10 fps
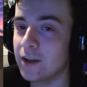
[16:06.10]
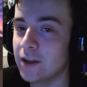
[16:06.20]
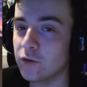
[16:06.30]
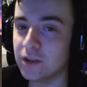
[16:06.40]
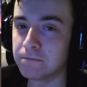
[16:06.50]
I
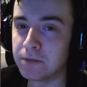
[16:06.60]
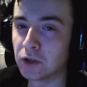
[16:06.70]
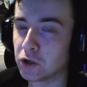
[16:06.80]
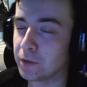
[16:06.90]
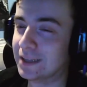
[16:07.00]
mean, I thought
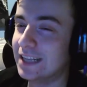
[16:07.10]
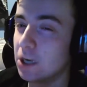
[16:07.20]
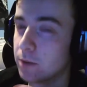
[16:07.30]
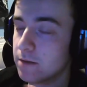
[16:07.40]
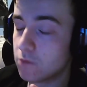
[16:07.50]
they'd build it up a
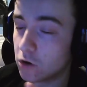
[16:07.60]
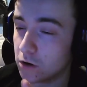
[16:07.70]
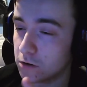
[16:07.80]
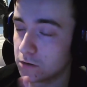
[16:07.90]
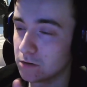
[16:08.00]
little bit
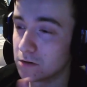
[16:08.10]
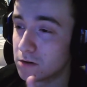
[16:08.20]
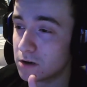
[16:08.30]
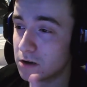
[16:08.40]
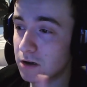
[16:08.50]
more.
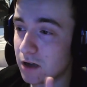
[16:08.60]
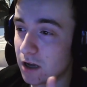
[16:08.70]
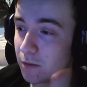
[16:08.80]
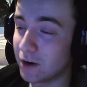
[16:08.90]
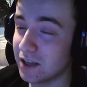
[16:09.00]

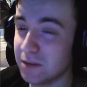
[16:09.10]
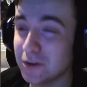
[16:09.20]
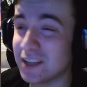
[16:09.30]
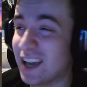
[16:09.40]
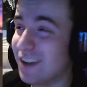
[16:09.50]
But I
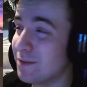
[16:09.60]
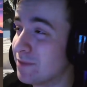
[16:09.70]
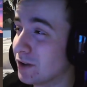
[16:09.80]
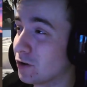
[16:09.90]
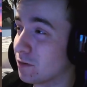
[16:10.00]
suppose they
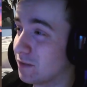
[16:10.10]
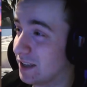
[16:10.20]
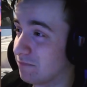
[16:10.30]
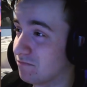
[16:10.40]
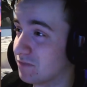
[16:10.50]
haven't built it
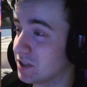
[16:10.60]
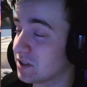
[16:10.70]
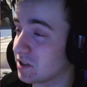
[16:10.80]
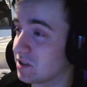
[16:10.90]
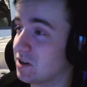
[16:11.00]
up, like,
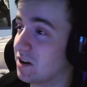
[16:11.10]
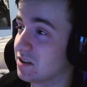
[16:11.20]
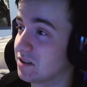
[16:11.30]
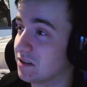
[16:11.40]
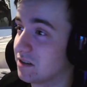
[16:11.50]
since the
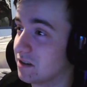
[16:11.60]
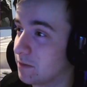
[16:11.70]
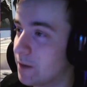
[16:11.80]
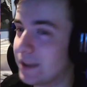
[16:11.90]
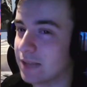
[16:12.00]
start.
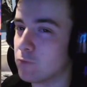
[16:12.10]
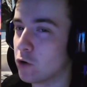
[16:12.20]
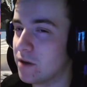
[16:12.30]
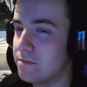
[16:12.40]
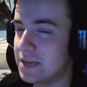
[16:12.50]
But I mean, like,
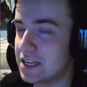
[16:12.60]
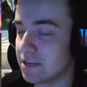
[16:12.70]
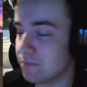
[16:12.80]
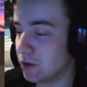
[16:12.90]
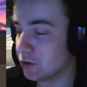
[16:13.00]
more
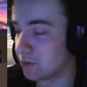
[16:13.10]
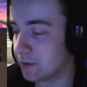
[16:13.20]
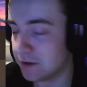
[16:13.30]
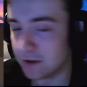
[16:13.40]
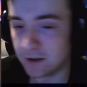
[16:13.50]
immediate build-up.